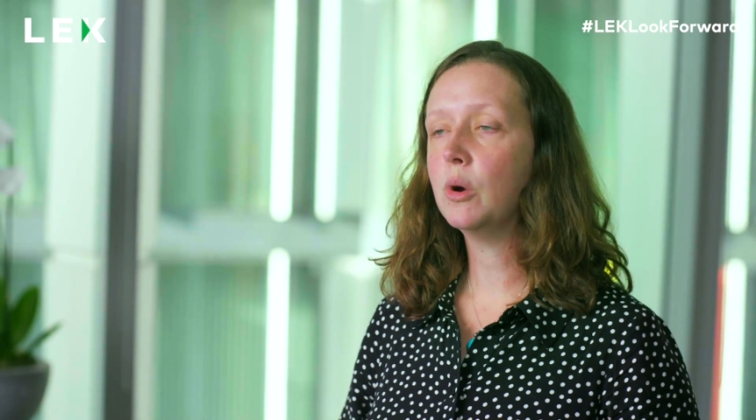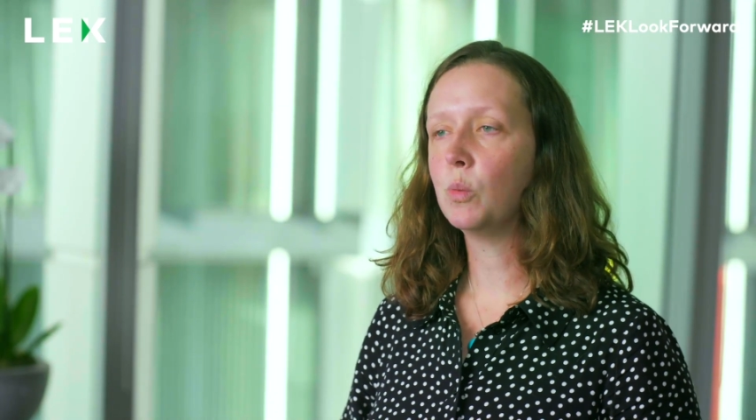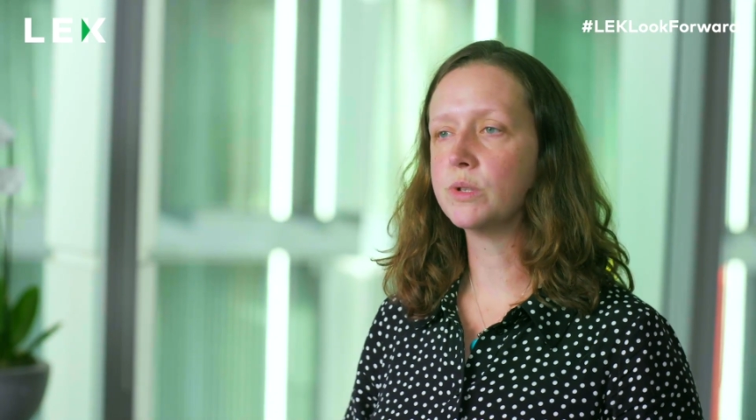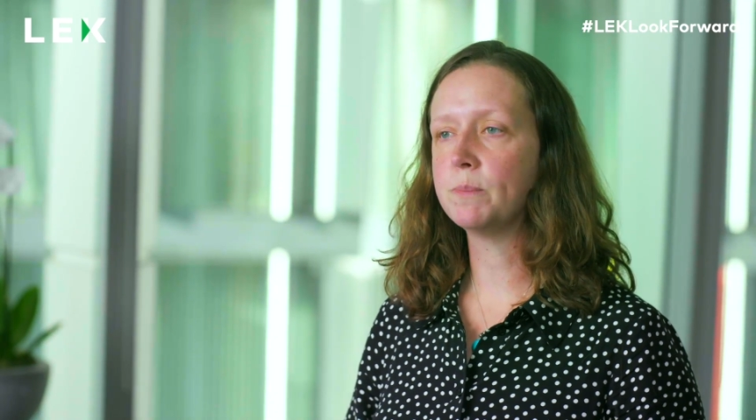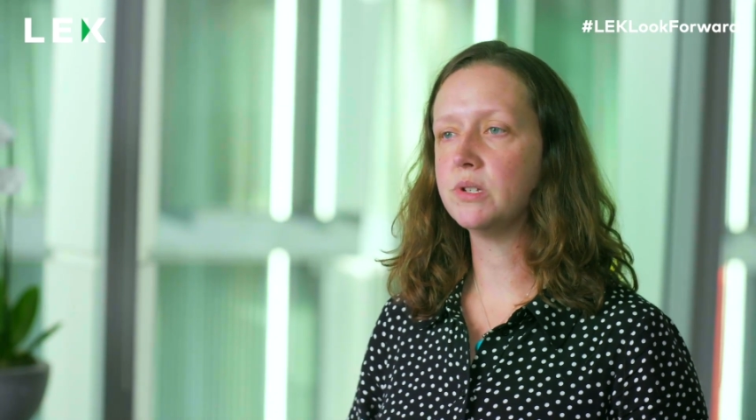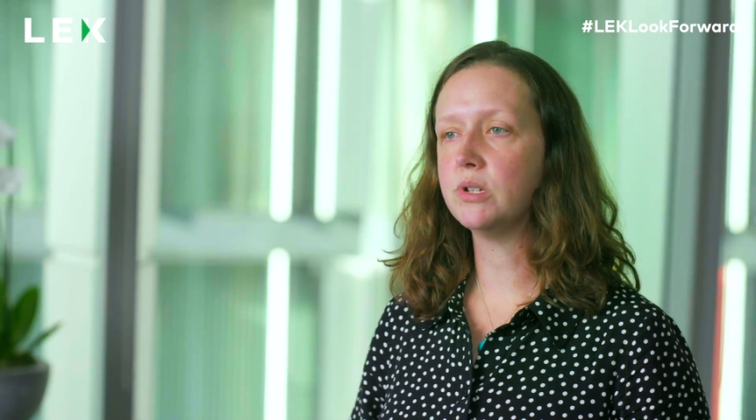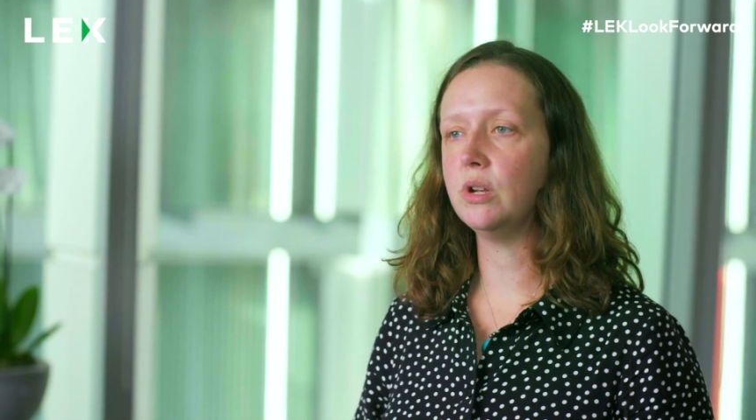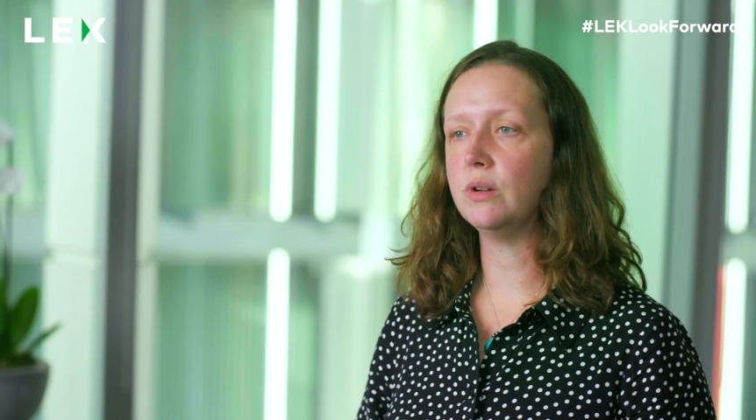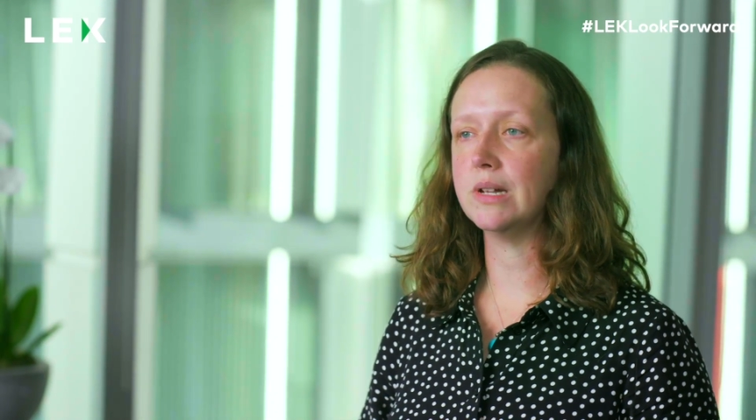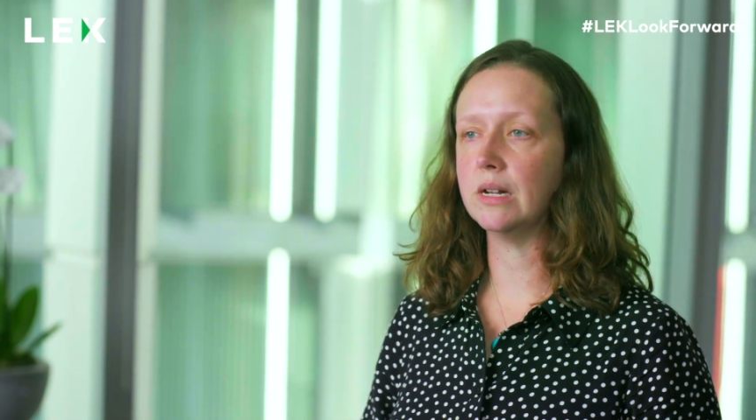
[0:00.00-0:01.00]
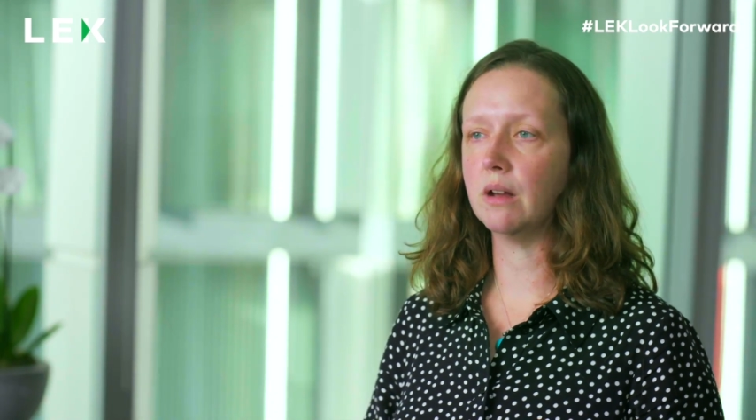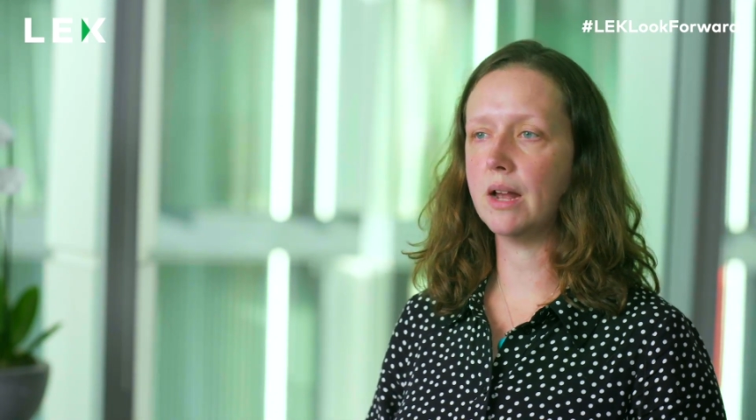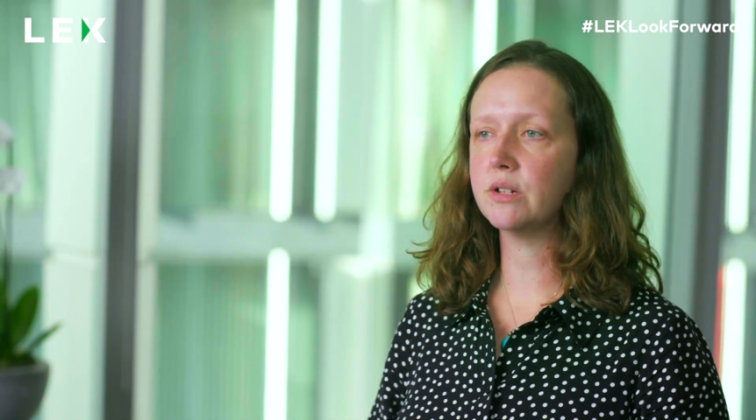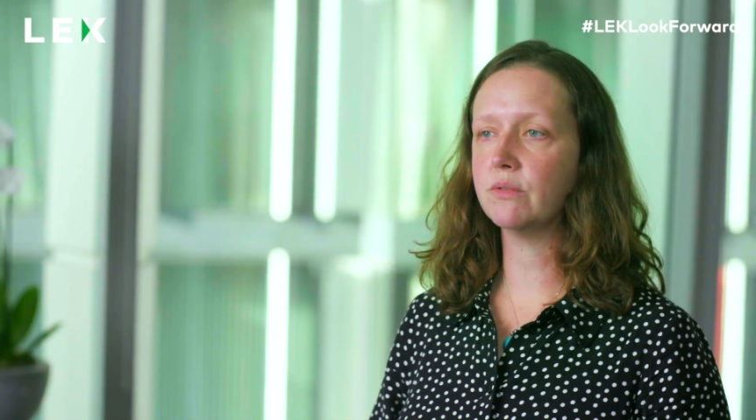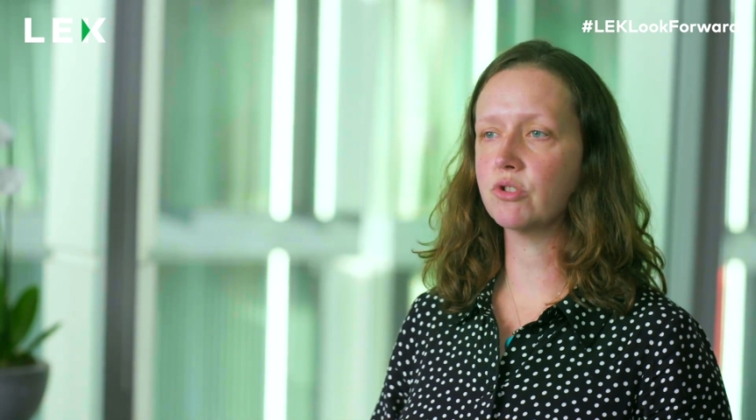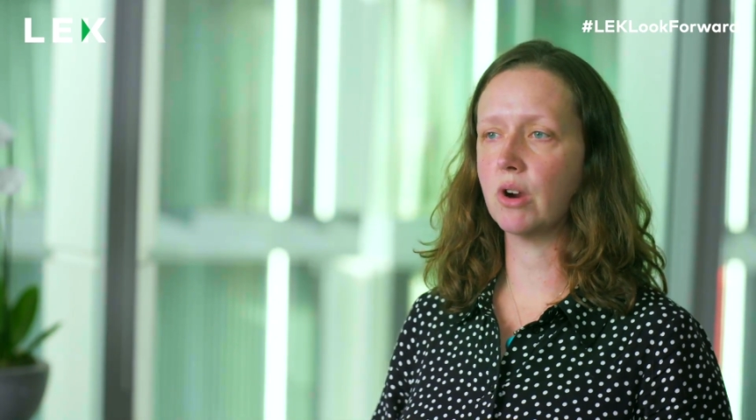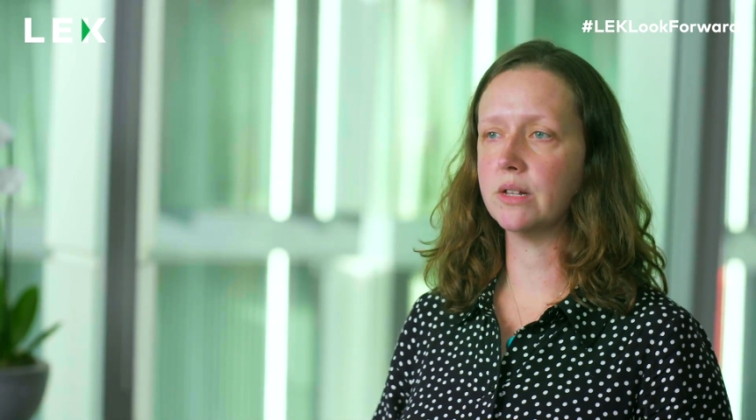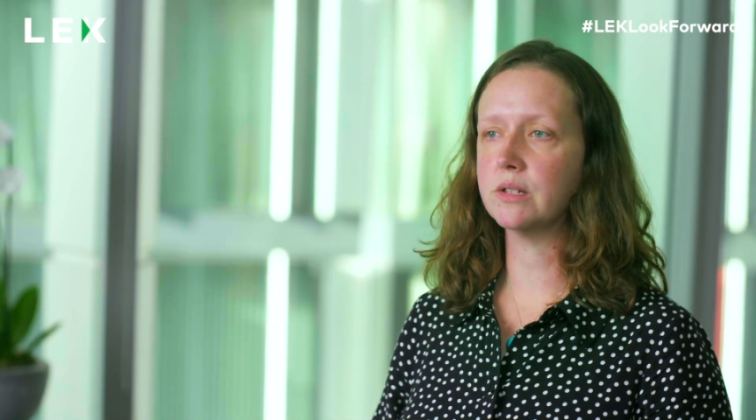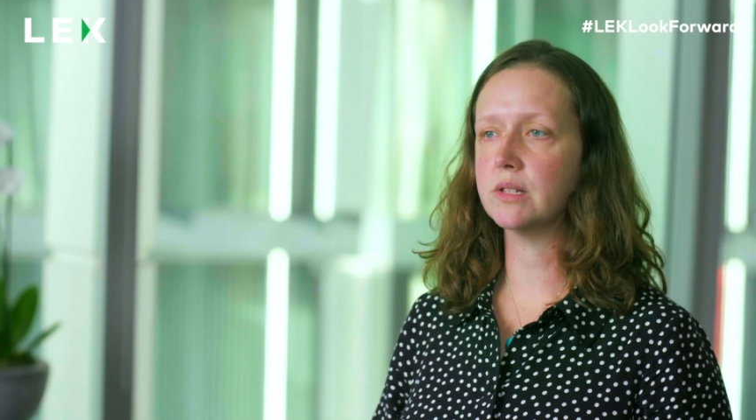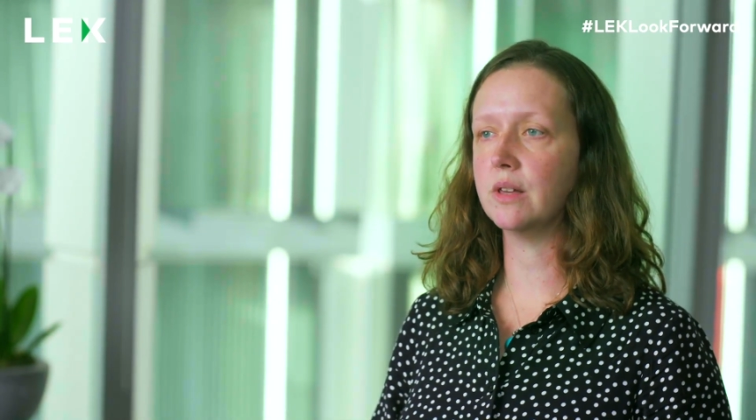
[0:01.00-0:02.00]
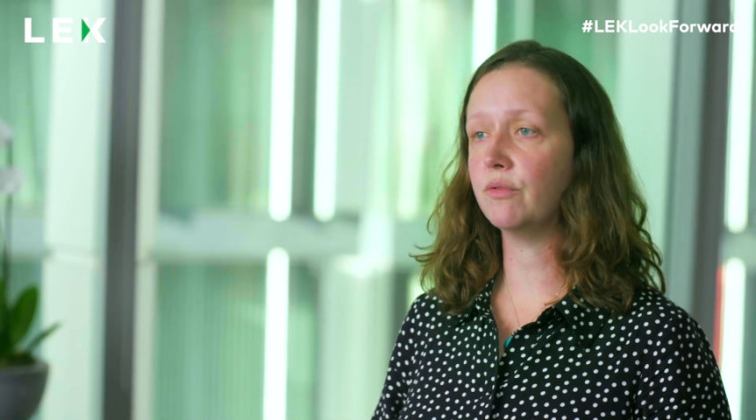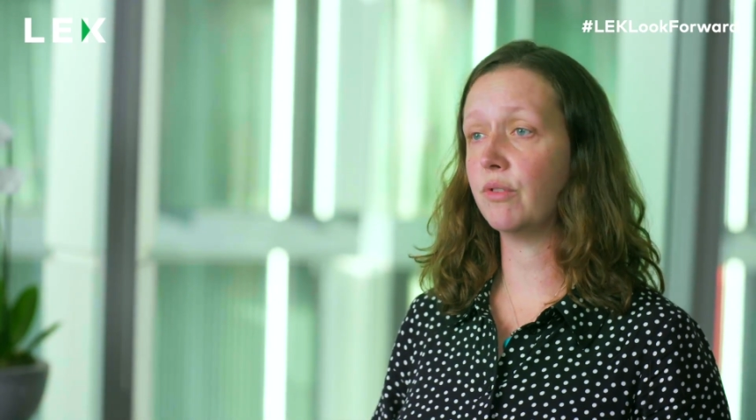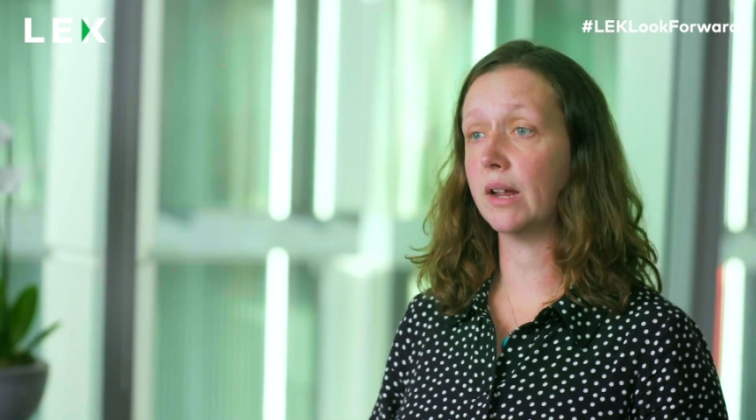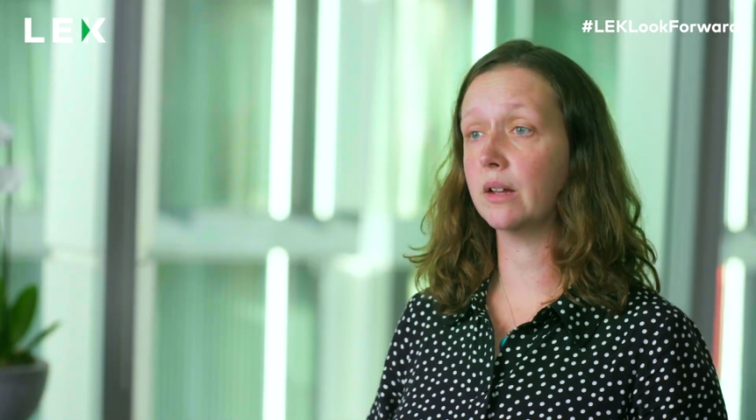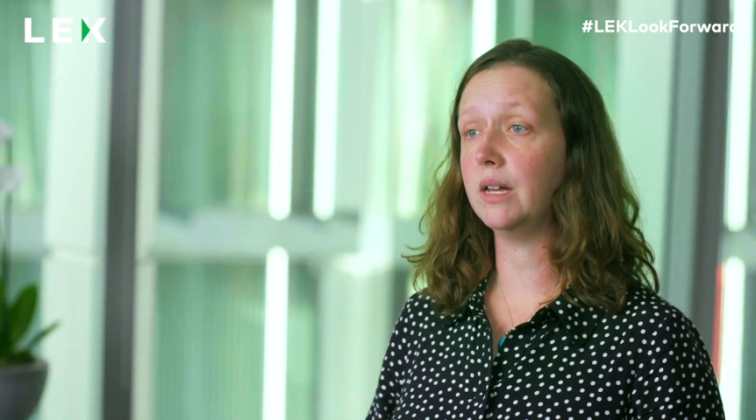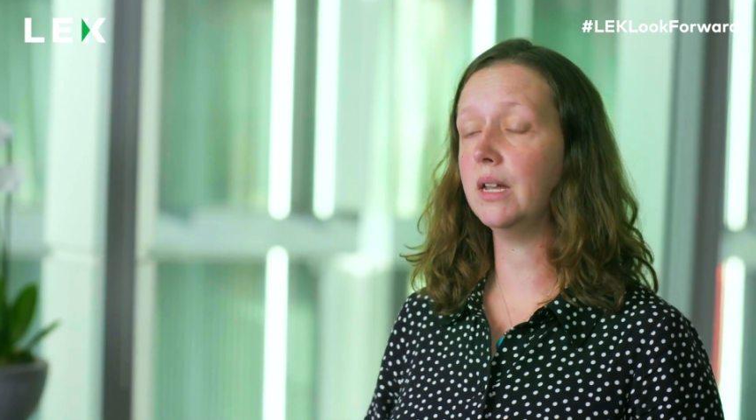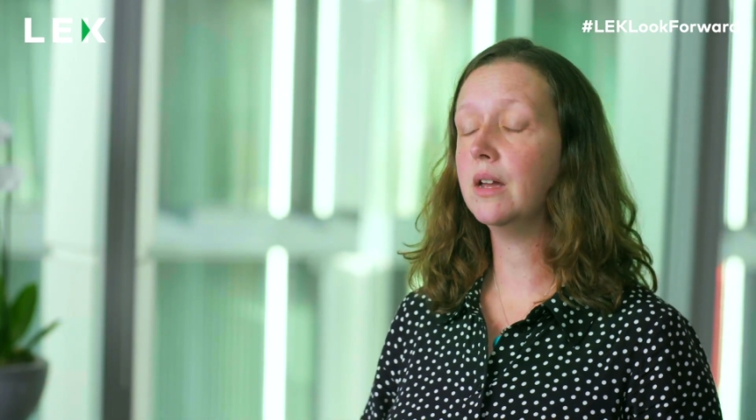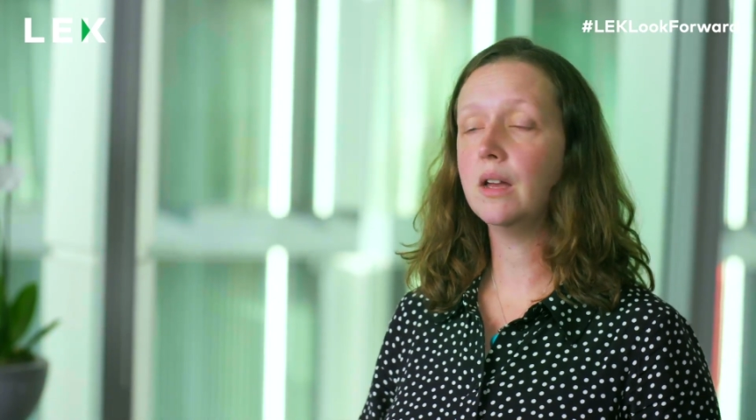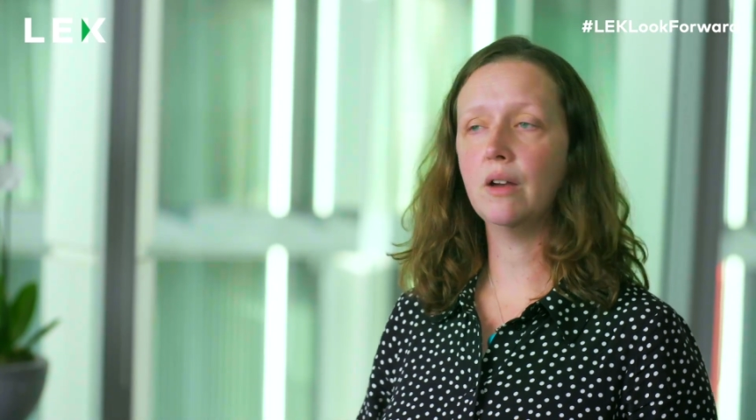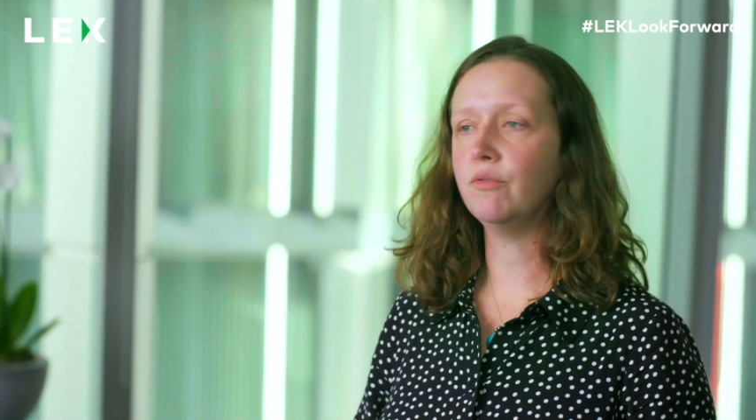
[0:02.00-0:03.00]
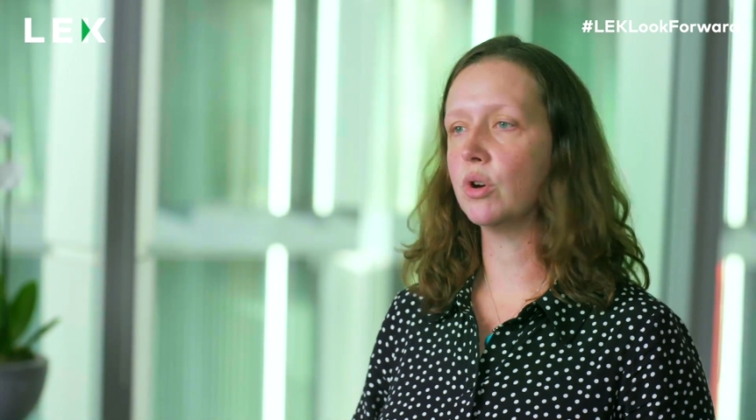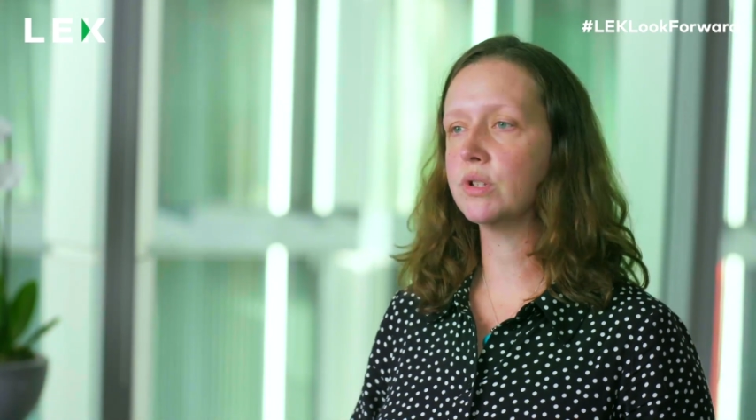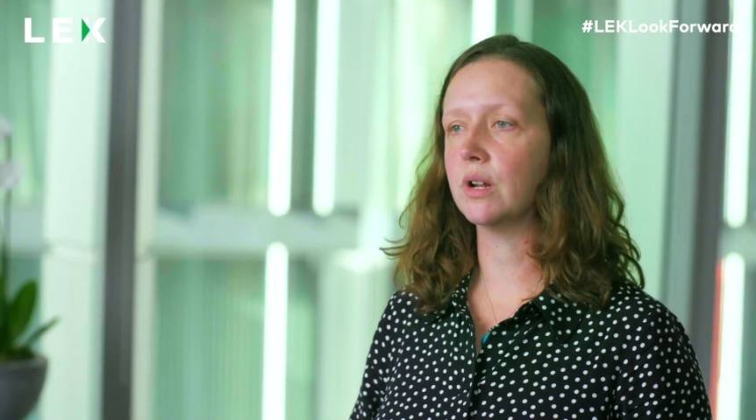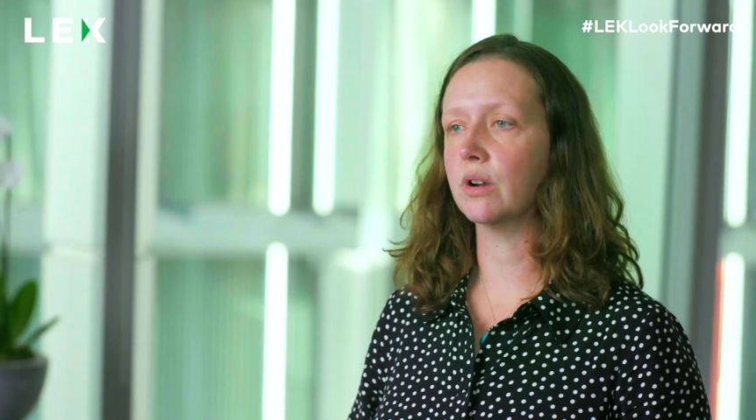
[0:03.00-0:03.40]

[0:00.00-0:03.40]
was pursued in light of trends that frankly have not stuck